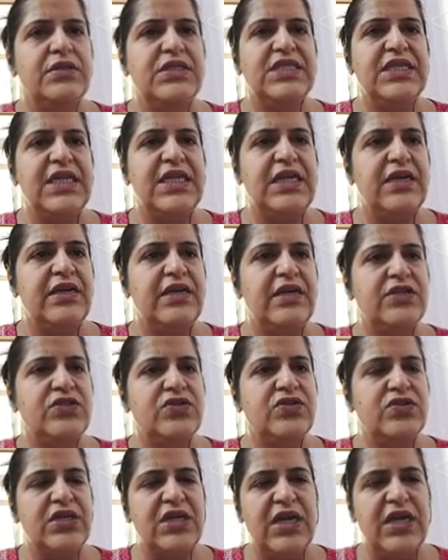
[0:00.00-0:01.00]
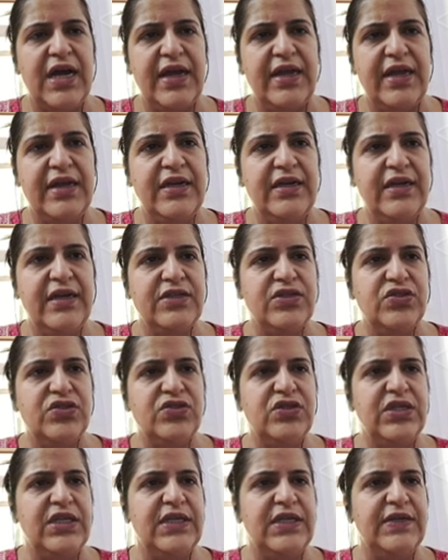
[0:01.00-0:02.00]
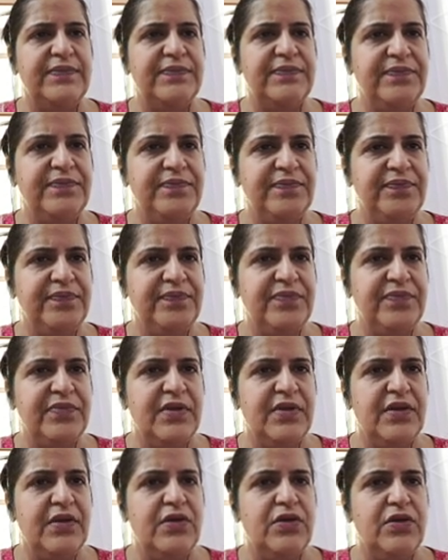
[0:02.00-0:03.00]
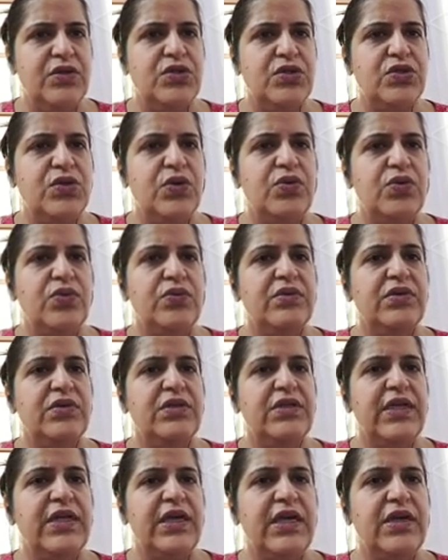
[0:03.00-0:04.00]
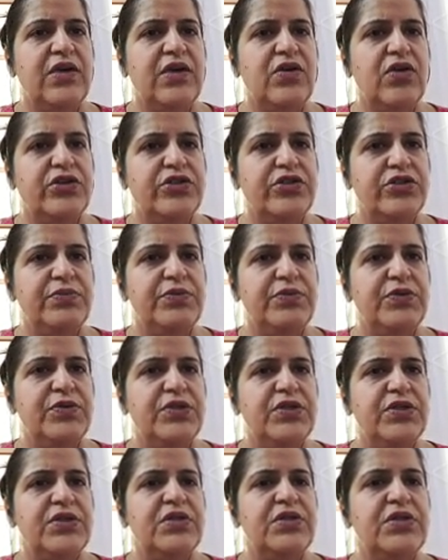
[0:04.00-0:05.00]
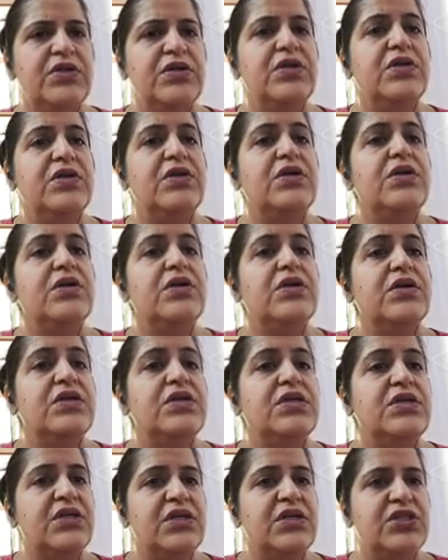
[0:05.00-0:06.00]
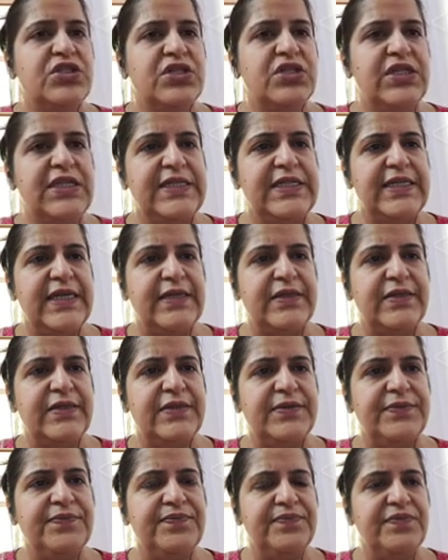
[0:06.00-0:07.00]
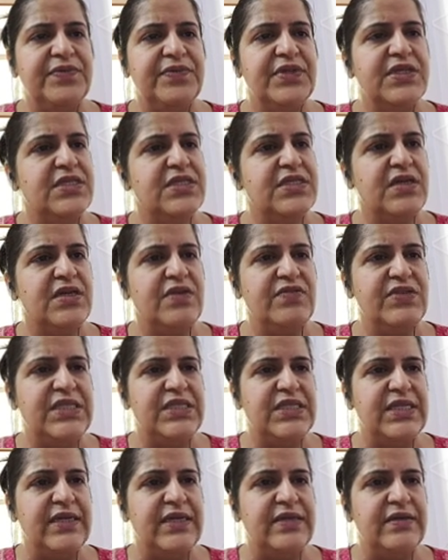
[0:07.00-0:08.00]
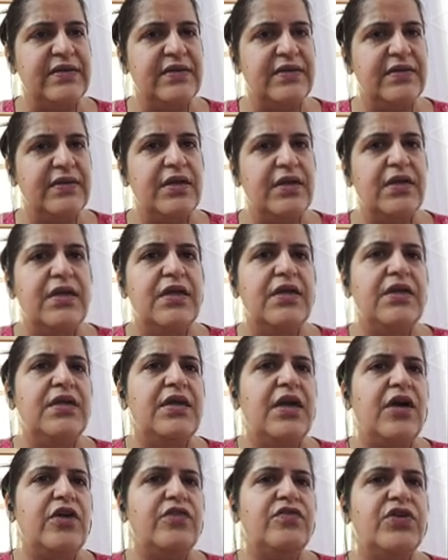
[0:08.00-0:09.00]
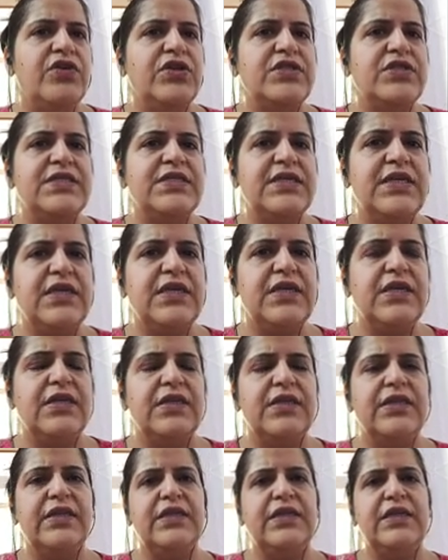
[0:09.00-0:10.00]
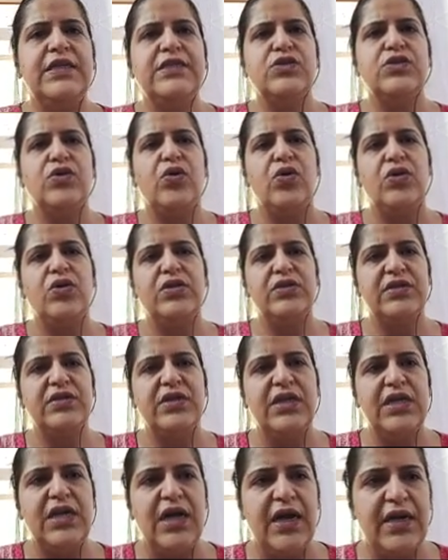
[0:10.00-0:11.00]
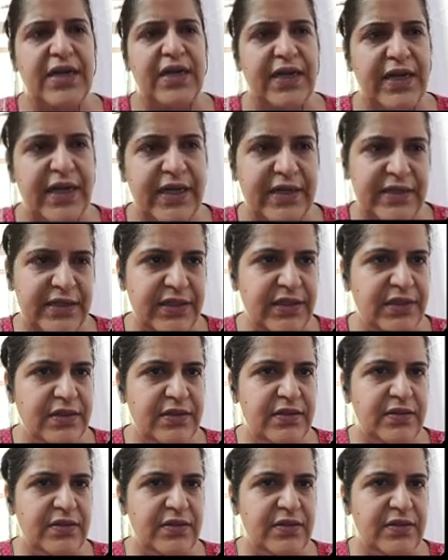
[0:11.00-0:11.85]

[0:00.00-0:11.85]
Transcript: steel industry, iron industry. So they contribute. Tertiary sector, service sector. Now if you see, these all three are connected